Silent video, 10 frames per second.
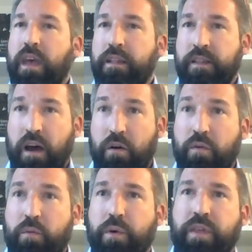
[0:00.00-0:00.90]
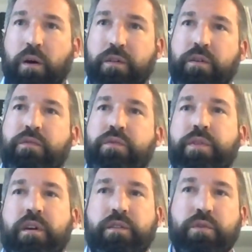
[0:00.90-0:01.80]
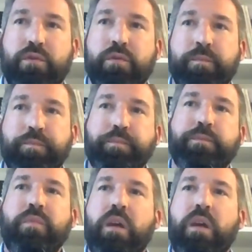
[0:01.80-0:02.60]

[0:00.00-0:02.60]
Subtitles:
And now, without further ado,